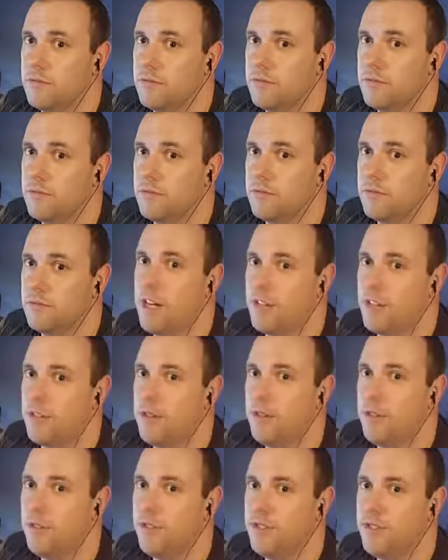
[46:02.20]
box
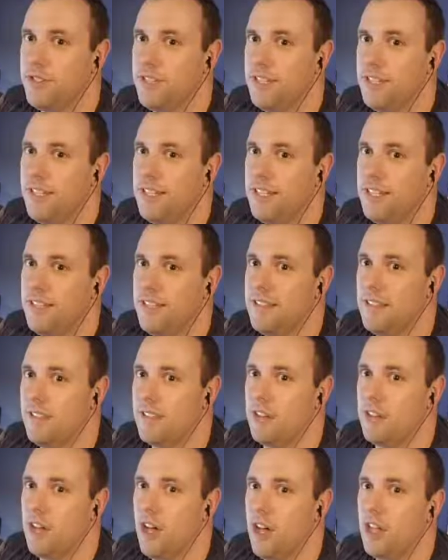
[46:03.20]
holders that
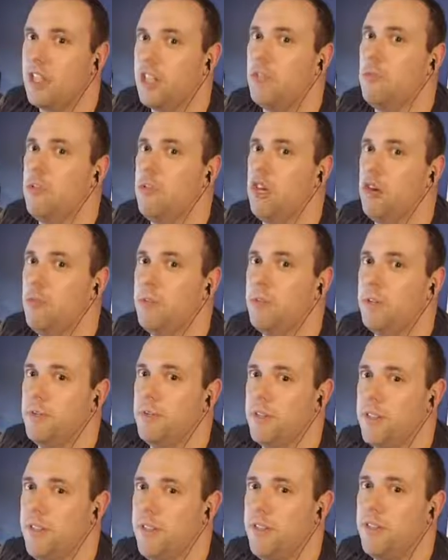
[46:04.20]
the lock could be opened
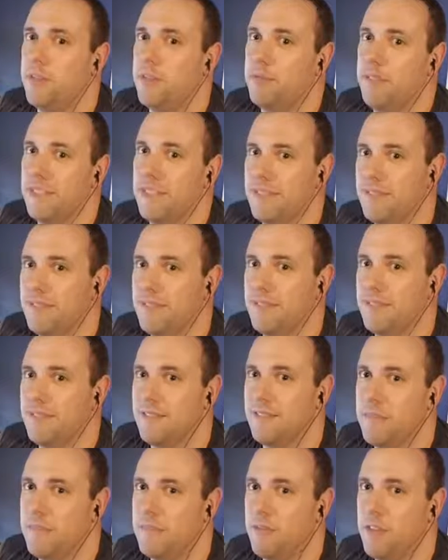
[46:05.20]
without
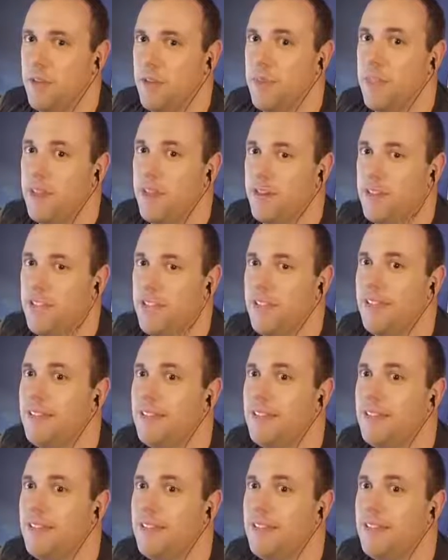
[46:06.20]
their key.